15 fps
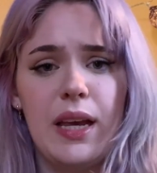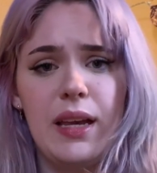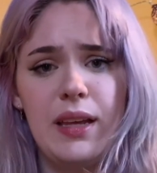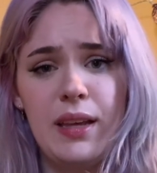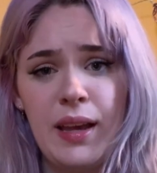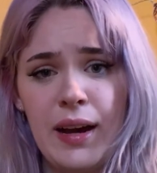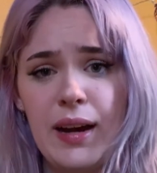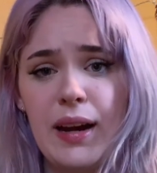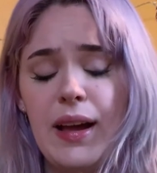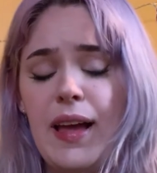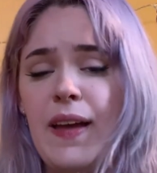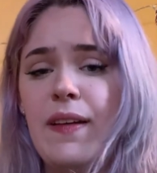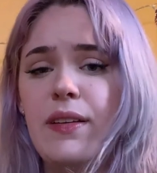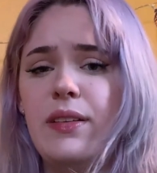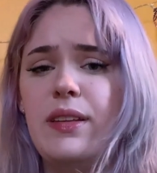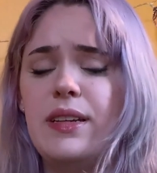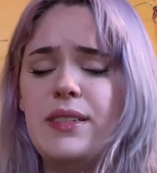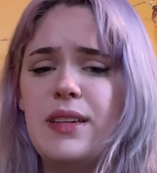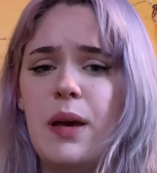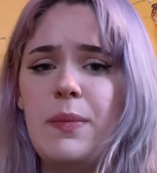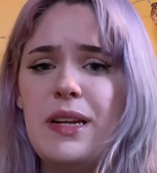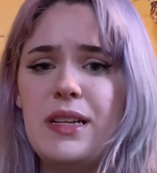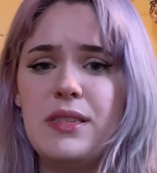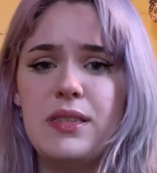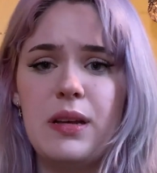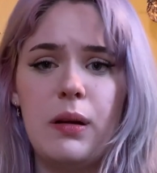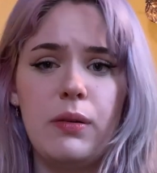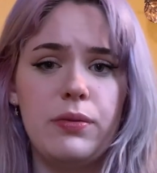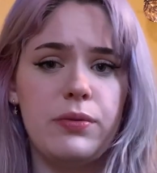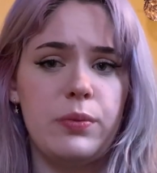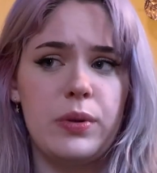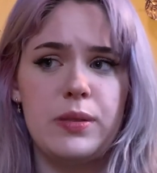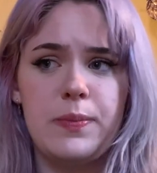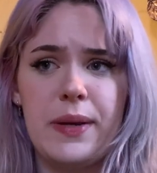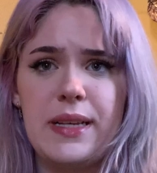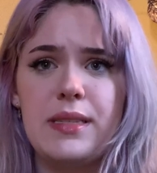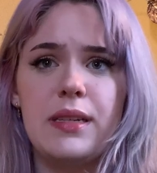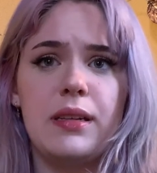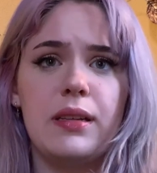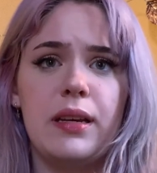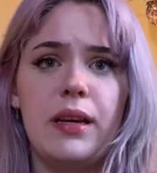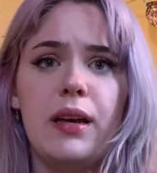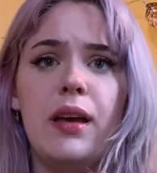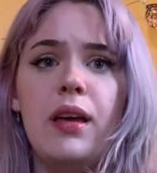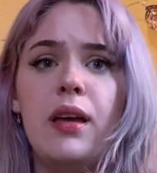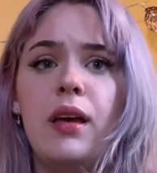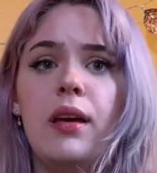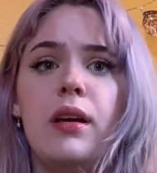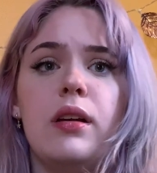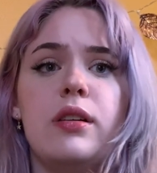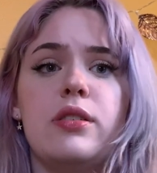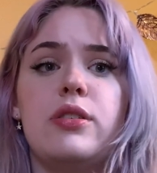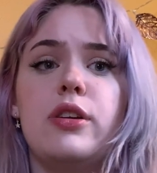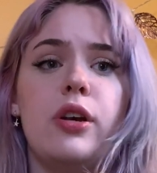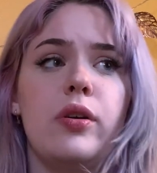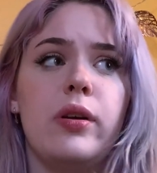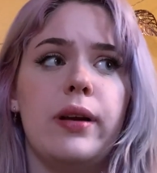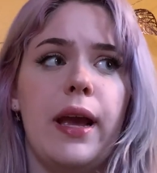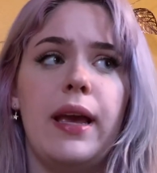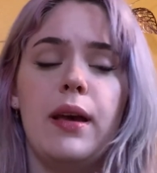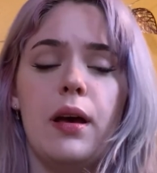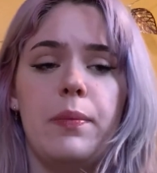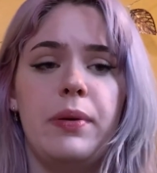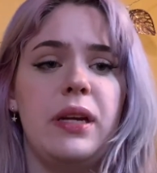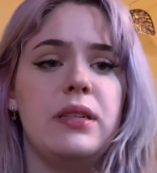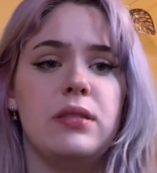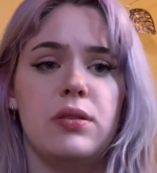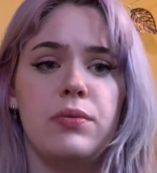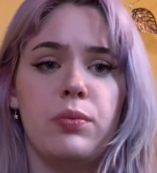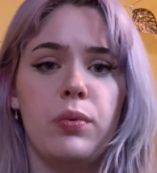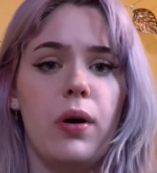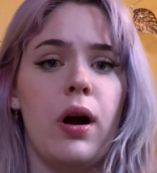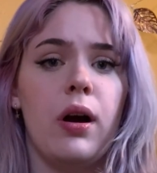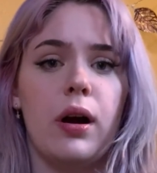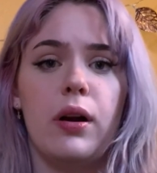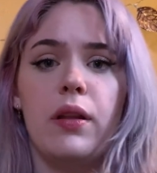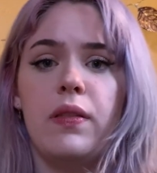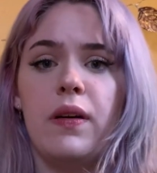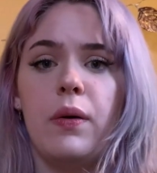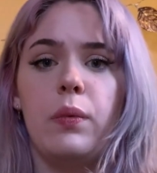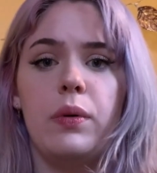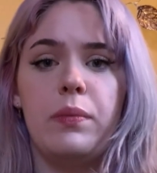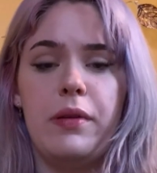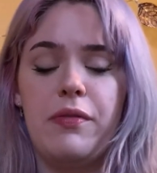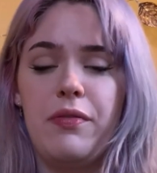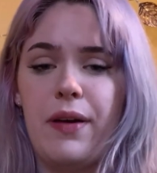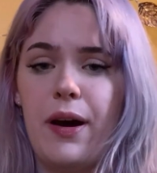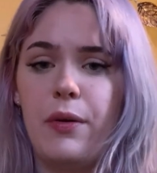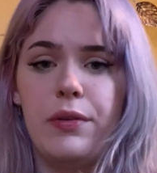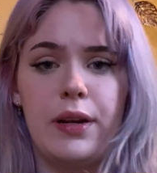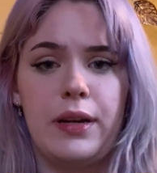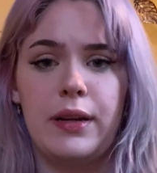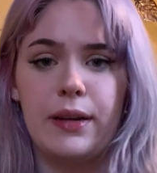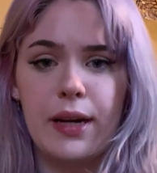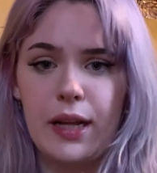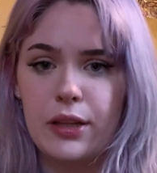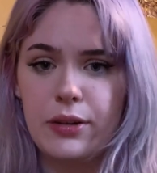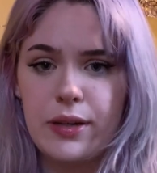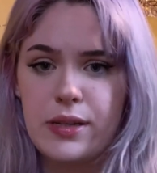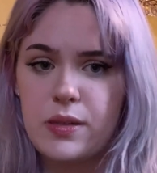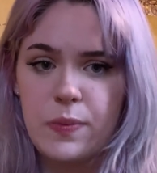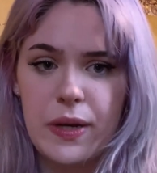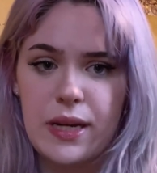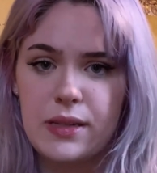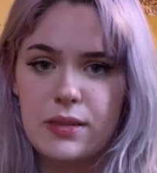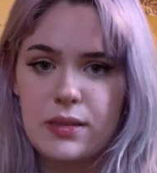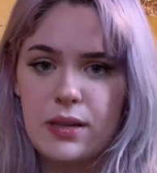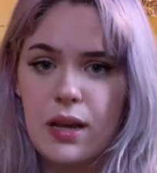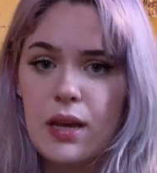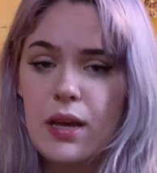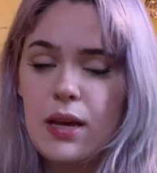yeah, and the assignment itself was basically just to create a piece of art that would be found in a gallery space.